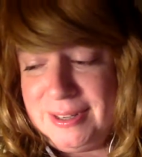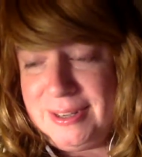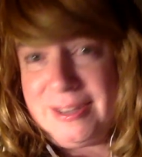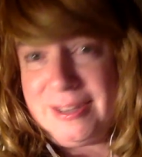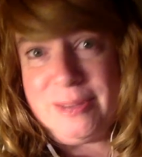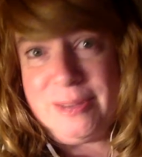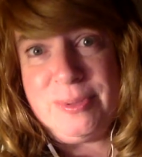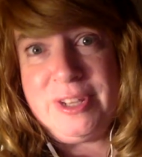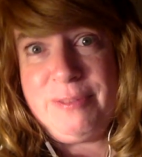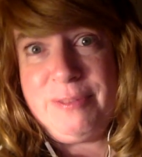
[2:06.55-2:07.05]

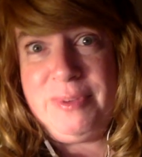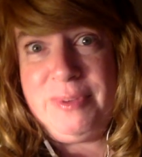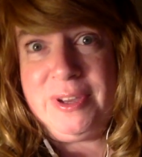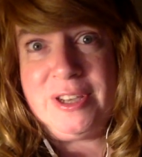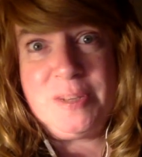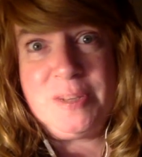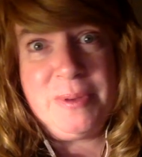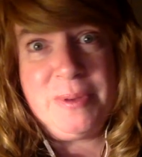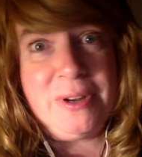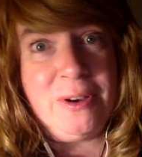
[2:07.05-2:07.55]
And believe me, I
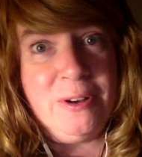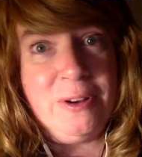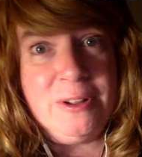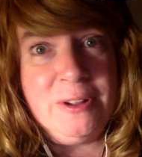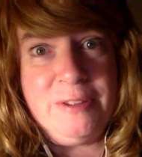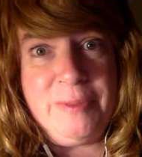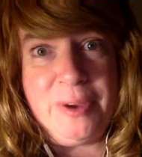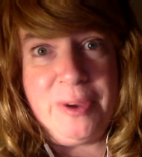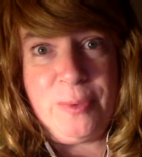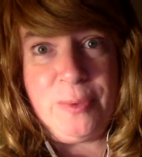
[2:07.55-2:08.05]
spent all
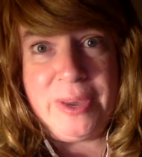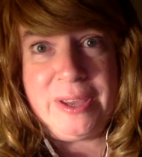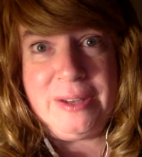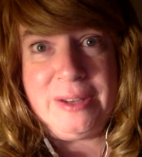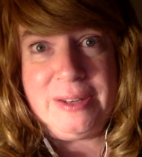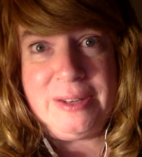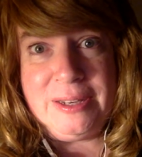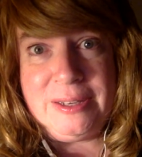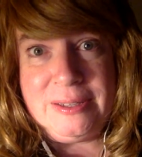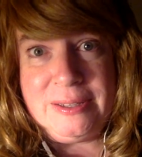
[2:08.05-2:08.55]
of my waking
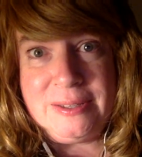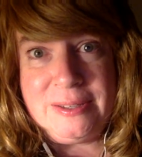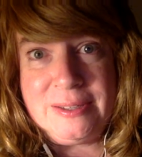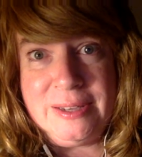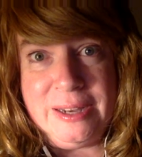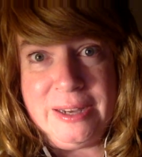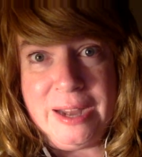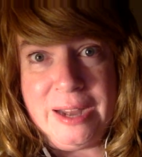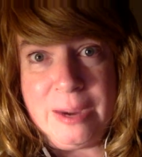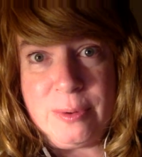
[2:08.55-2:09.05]
days
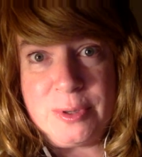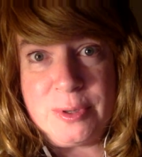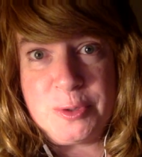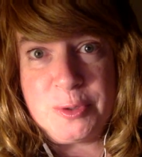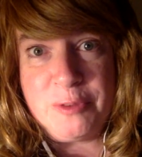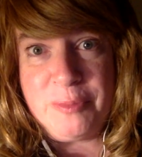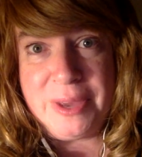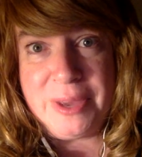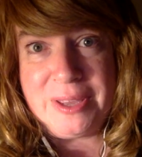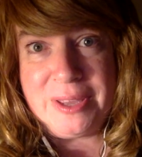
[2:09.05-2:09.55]
and hours
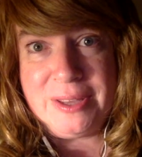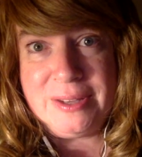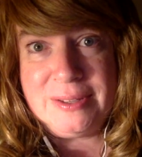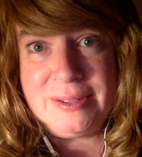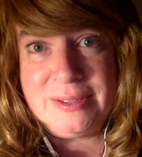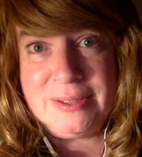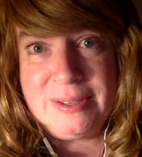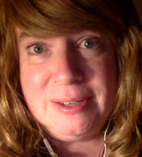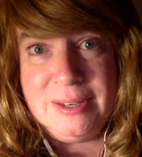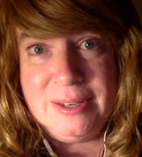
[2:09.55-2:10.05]
with my
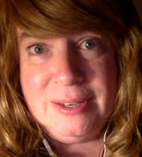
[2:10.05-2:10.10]
kids.